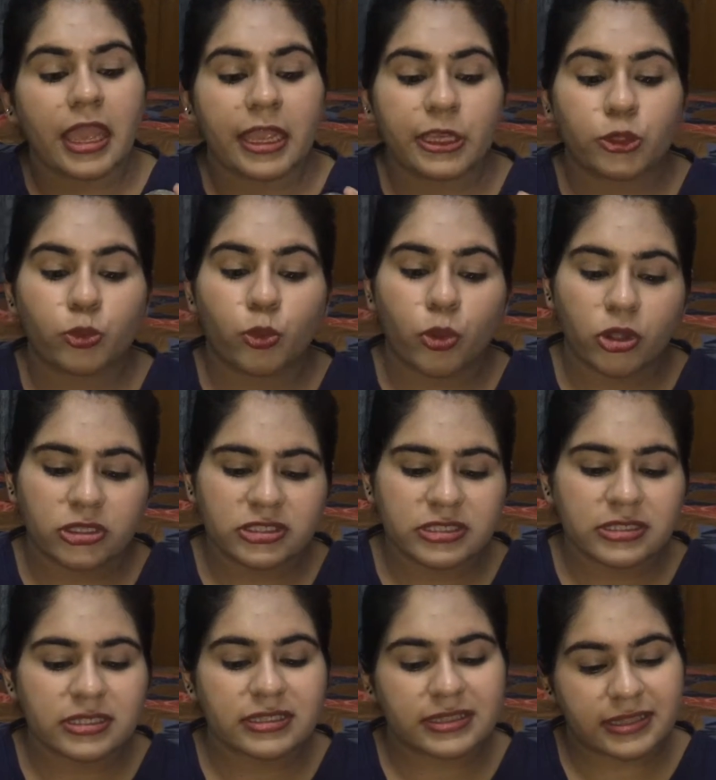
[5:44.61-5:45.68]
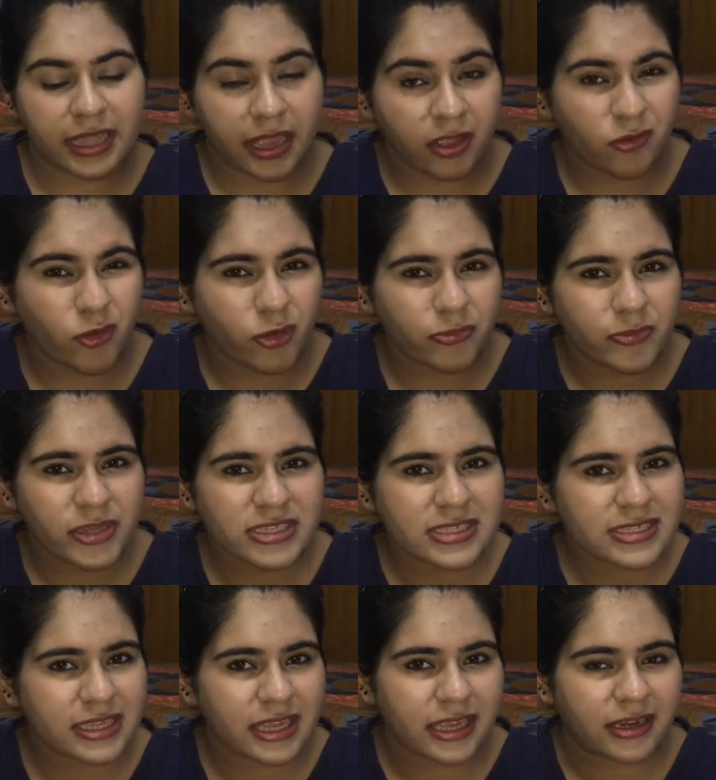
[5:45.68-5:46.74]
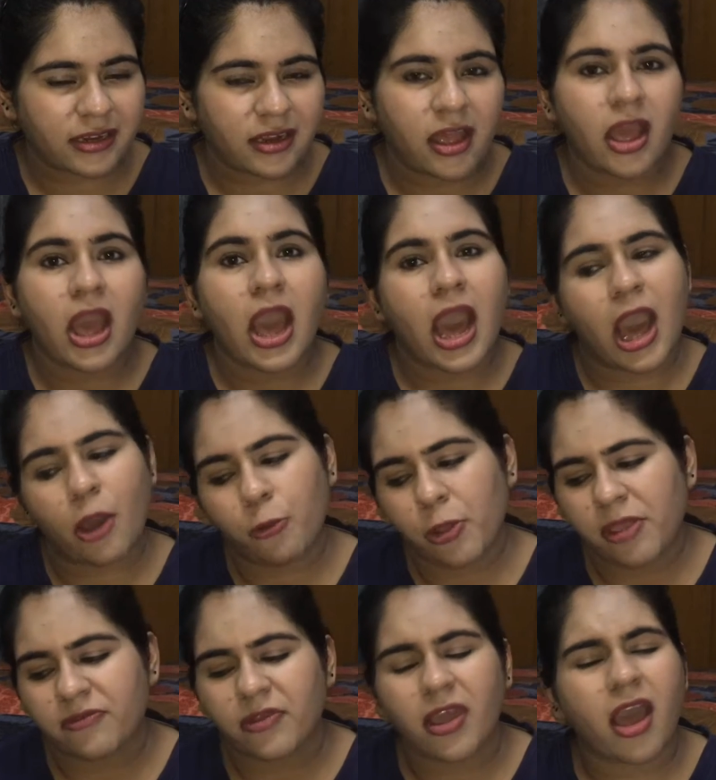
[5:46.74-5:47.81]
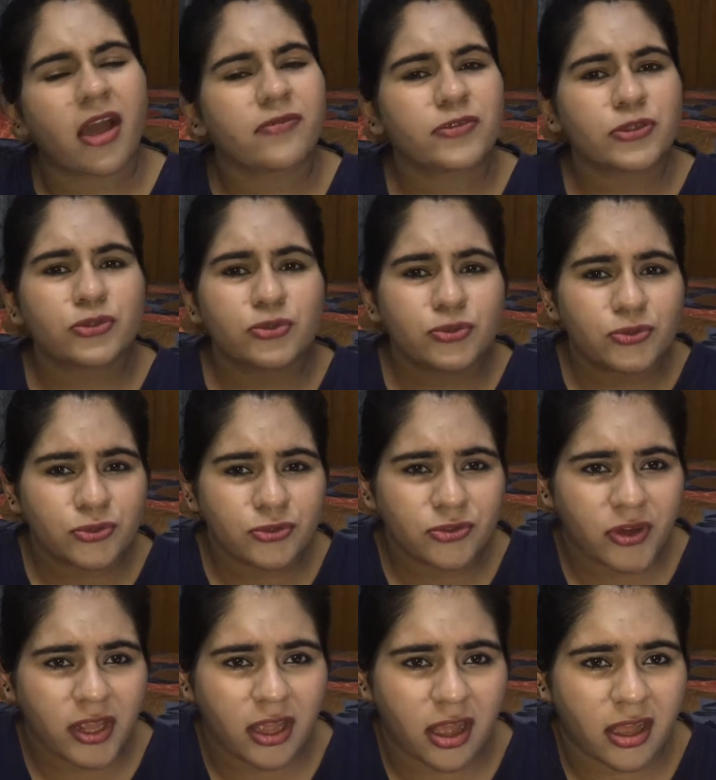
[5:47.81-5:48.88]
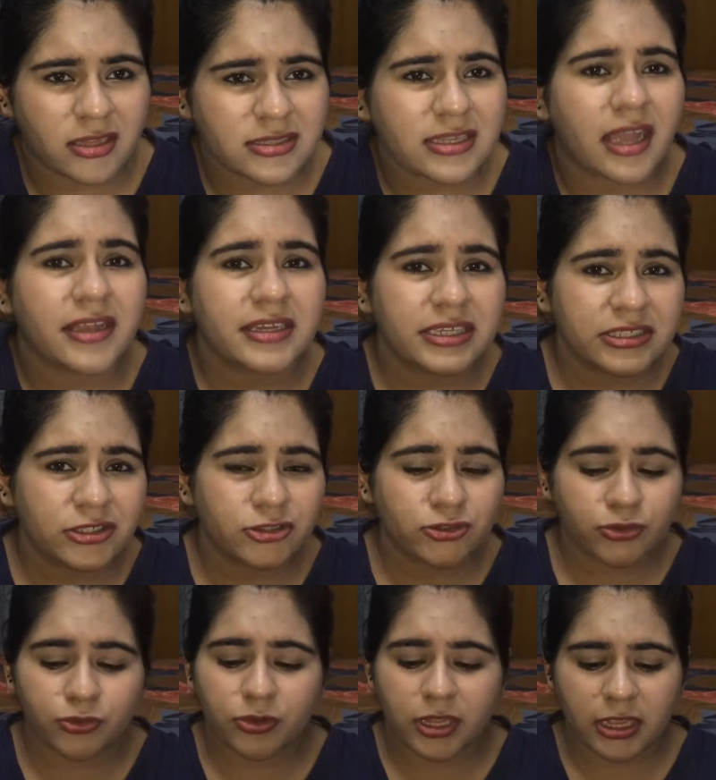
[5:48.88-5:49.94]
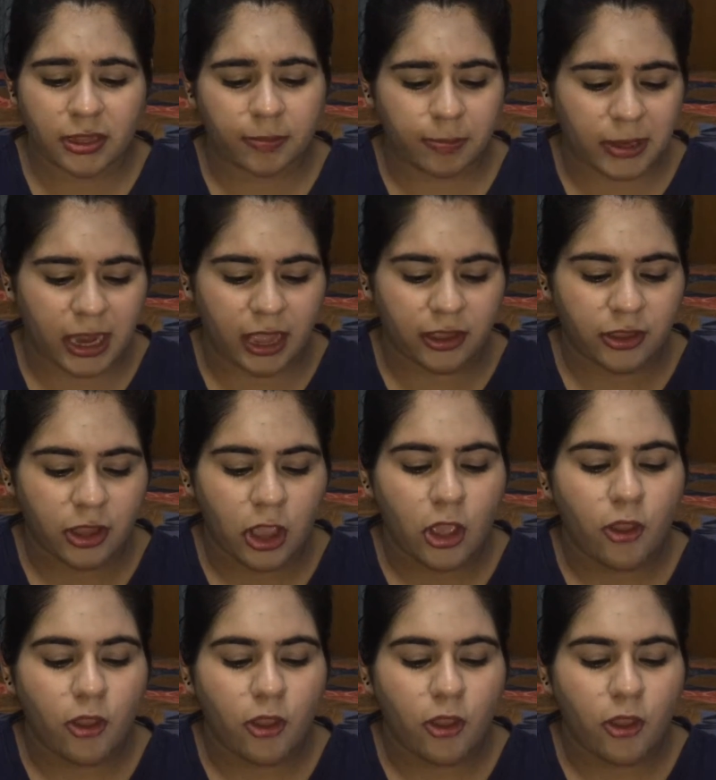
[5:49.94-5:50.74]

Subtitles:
It was there on my skin. However, after 2 to 3 hours, I needed to reapply